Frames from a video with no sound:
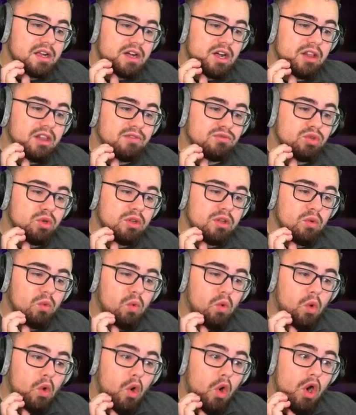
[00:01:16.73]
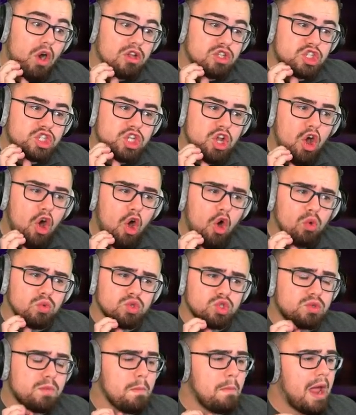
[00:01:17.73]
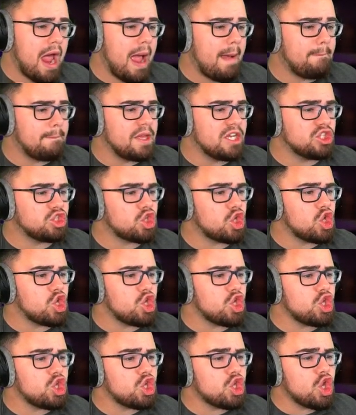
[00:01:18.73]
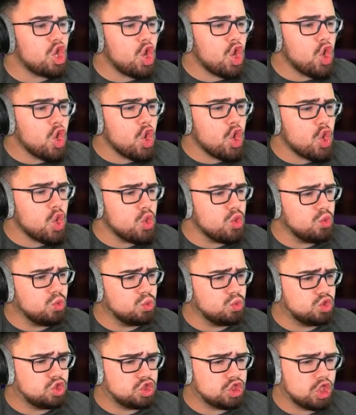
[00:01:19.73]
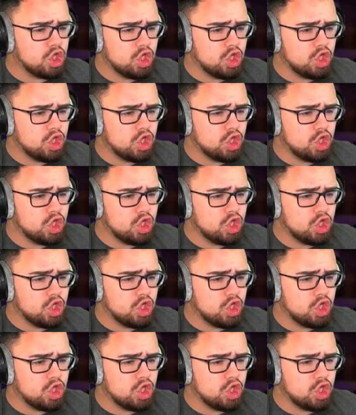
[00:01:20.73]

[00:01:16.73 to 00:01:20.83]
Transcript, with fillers: Call of Duty Warzone's map is huge!